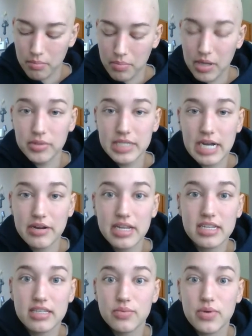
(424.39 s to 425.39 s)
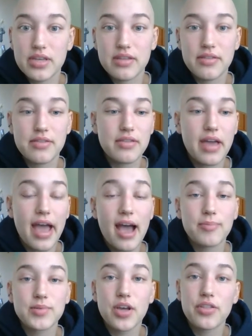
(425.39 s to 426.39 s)
People nowadays with
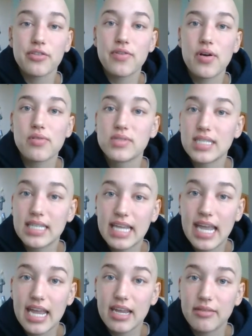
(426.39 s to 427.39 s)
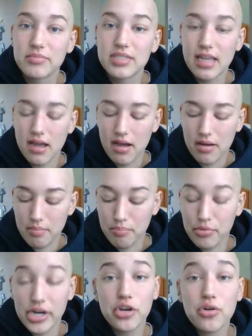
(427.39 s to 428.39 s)
apps on their phones and games,
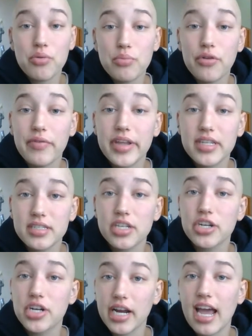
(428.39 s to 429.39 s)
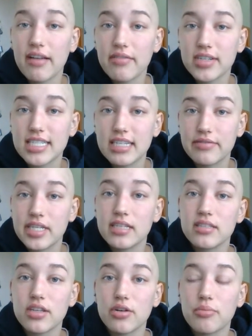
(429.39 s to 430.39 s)
bring your own movies. You're going to have your
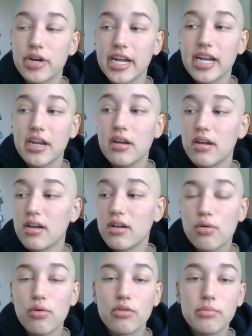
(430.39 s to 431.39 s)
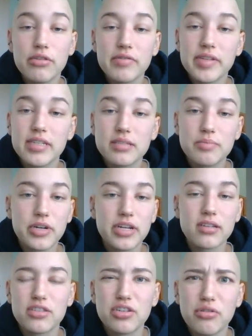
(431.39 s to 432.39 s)
TV, so bring cool movies,
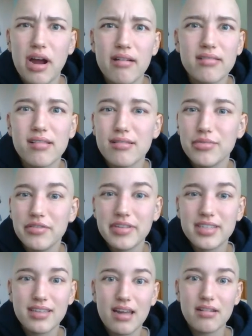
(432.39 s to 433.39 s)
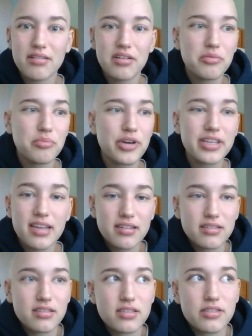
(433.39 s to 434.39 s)
bring 2-hour-long movies, I don't know, bring
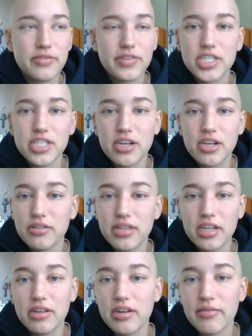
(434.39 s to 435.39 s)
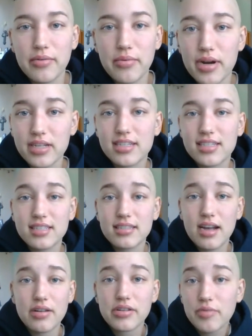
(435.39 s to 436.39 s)
that the Da Vinci Code that you never wanted to sit
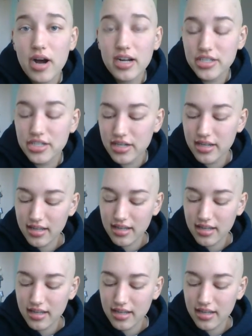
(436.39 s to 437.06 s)
down and watch.